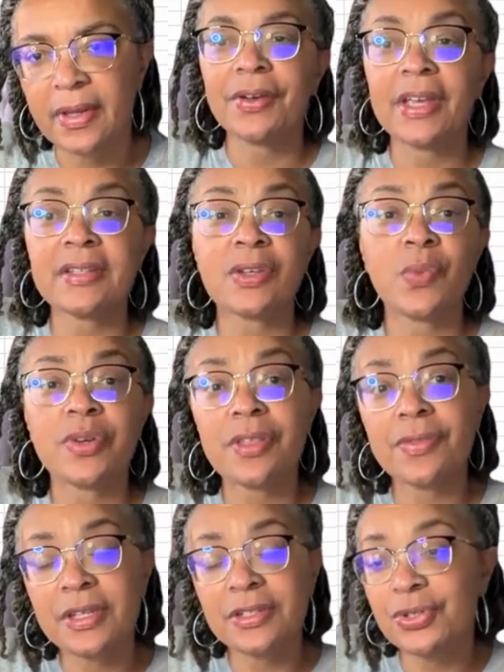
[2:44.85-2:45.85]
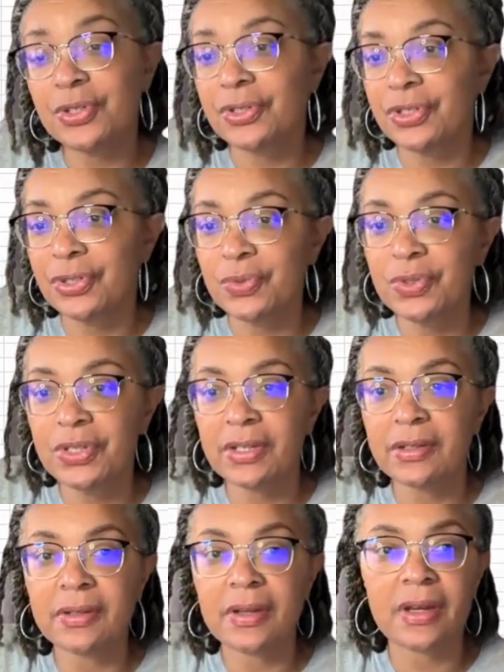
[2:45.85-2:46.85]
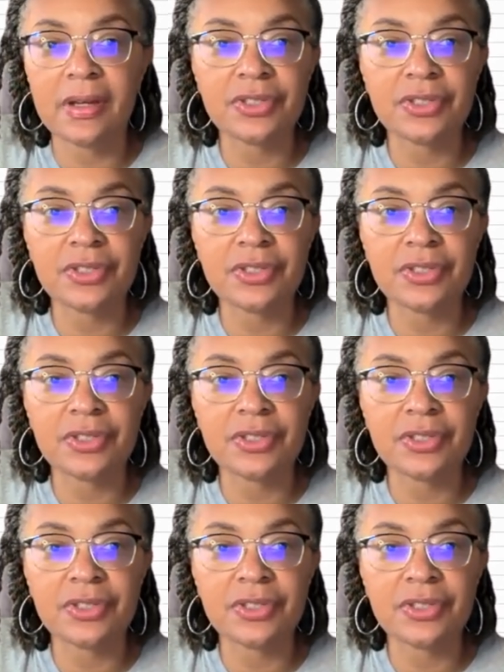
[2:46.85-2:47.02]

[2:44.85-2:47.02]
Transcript: Okay, so one of the things you can do, you can